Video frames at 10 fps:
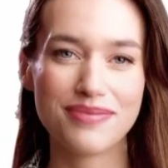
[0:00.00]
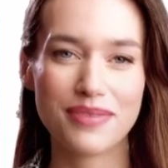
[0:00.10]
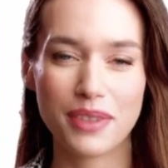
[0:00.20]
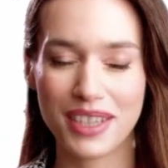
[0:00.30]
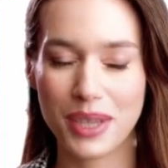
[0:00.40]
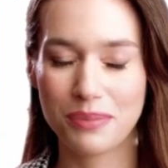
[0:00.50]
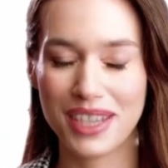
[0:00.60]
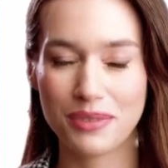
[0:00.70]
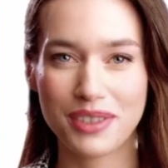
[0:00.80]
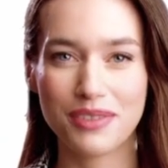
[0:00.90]
The rapid
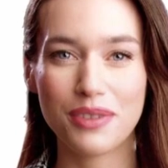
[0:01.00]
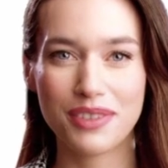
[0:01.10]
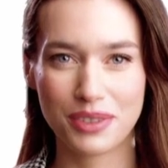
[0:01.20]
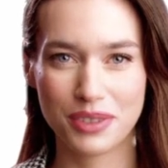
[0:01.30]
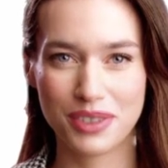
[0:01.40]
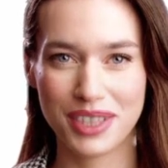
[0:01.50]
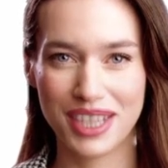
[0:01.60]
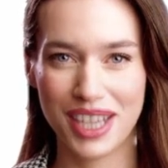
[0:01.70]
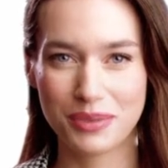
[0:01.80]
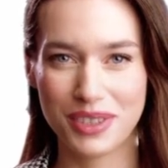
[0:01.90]
evolution of the
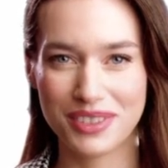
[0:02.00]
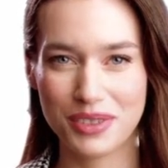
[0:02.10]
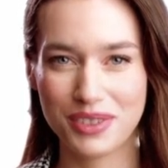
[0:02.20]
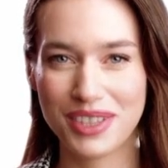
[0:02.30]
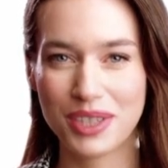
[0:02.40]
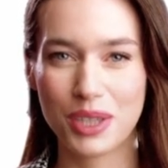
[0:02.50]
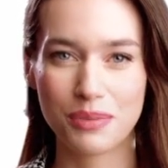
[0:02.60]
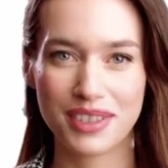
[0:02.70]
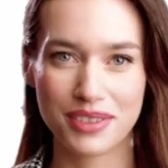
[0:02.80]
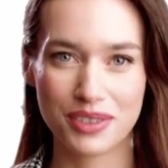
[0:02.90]
telecom industry
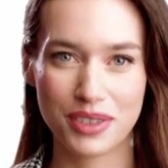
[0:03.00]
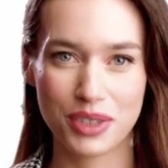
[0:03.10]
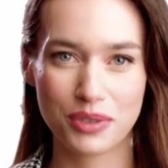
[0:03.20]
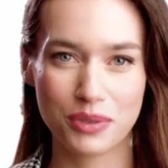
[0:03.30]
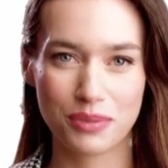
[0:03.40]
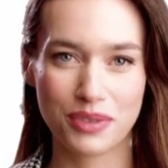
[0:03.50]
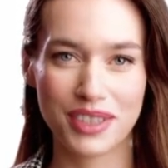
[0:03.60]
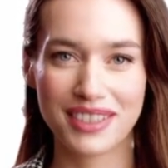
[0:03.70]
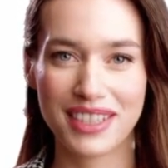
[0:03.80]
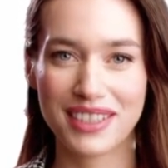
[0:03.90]
opens doors for
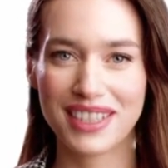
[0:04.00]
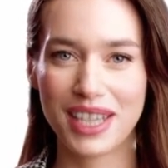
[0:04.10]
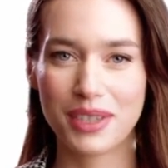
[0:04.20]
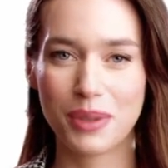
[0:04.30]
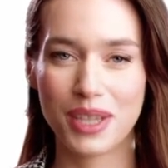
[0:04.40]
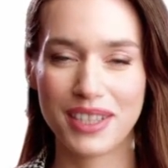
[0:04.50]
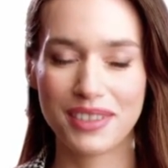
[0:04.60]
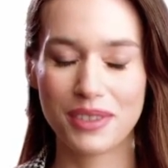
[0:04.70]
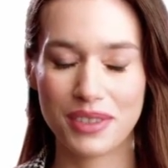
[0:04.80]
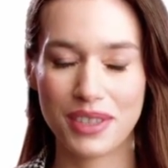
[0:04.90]
businesses, but
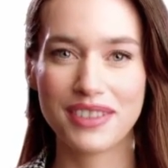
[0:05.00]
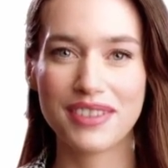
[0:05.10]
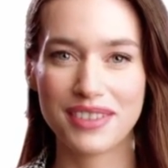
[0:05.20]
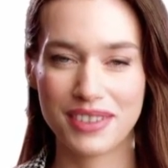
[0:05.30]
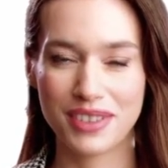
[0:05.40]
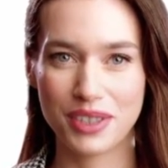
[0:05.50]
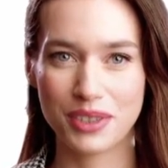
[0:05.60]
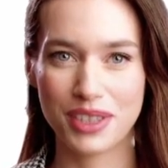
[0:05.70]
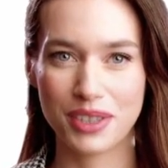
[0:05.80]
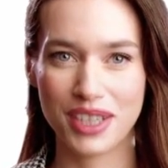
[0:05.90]
also results in
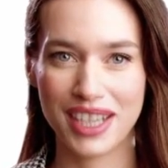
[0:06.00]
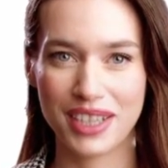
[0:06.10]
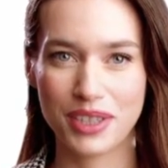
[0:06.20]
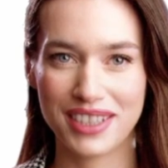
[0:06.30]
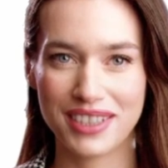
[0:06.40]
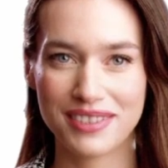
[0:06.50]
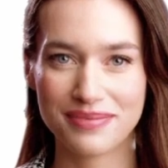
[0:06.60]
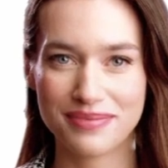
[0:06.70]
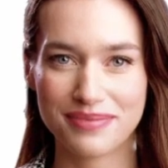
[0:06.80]
security challenges.